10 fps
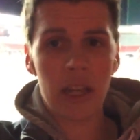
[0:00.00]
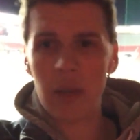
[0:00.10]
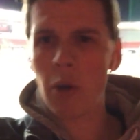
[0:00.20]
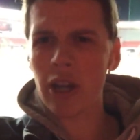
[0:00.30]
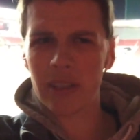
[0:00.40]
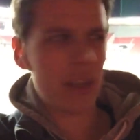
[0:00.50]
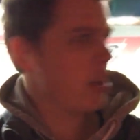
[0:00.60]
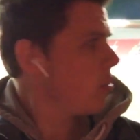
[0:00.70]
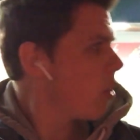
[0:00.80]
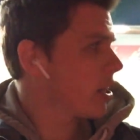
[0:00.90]
Like, he worked
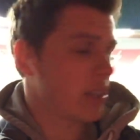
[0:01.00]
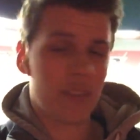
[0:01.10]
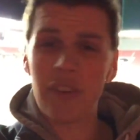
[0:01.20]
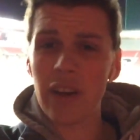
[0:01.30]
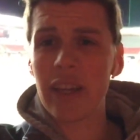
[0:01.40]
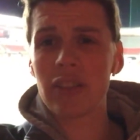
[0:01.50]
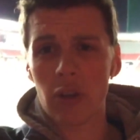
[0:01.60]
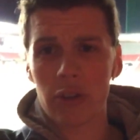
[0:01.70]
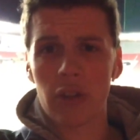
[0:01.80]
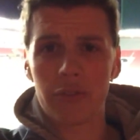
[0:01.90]
his
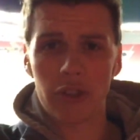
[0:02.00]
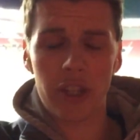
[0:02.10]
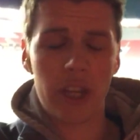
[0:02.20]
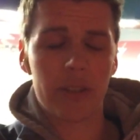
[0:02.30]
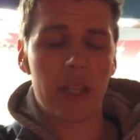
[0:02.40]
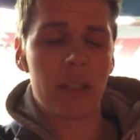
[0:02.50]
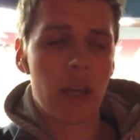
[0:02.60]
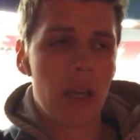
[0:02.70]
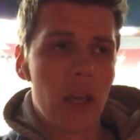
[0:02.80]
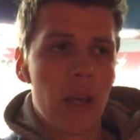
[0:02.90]
fucking socks off, Jorginho
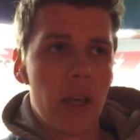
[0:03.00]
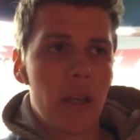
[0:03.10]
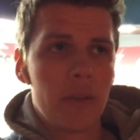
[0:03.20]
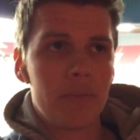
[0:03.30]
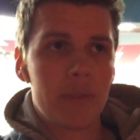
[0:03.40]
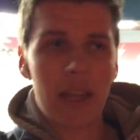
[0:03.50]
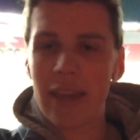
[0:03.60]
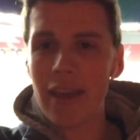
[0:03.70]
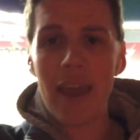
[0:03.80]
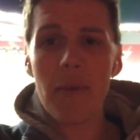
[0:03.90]
did.
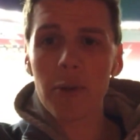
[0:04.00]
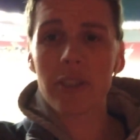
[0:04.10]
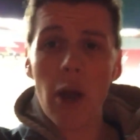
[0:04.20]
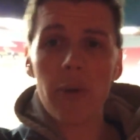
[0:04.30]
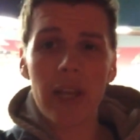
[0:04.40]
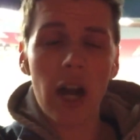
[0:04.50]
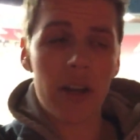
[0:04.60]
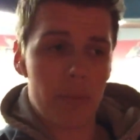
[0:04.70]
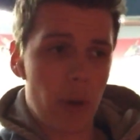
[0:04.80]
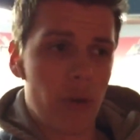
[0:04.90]
Like, he was the only
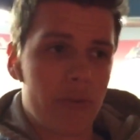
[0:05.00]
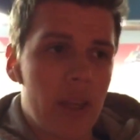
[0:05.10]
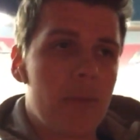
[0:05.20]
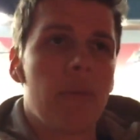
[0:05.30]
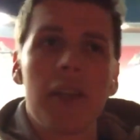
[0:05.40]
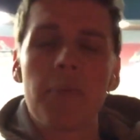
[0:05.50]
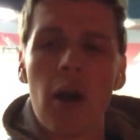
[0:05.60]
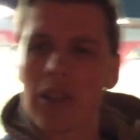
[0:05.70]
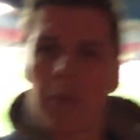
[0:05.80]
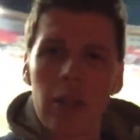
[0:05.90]
guy that moved. His
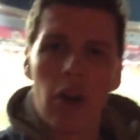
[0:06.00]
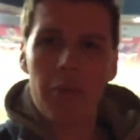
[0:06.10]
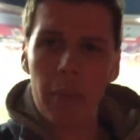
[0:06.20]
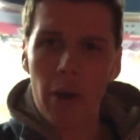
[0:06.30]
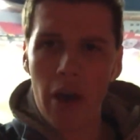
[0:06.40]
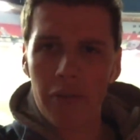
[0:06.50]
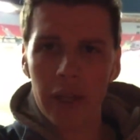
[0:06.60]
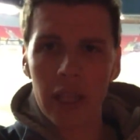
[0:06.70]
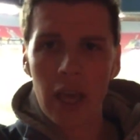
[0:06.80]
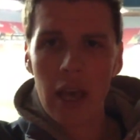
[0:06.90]
passing might not have been
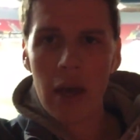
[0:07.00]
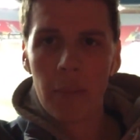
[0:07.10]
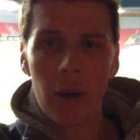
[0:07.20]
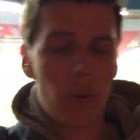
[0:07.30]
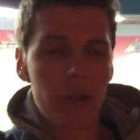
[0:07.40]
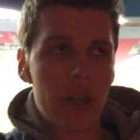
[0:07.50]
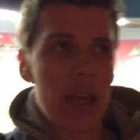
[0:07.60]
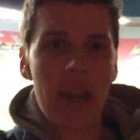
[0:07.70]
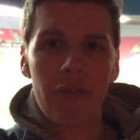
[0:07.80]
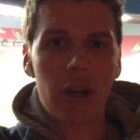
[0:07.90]
perfect, but what you
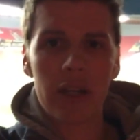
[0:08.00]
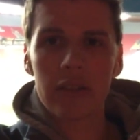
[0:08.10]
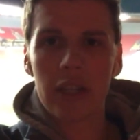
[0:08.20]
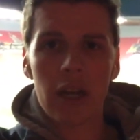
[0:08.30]
can never,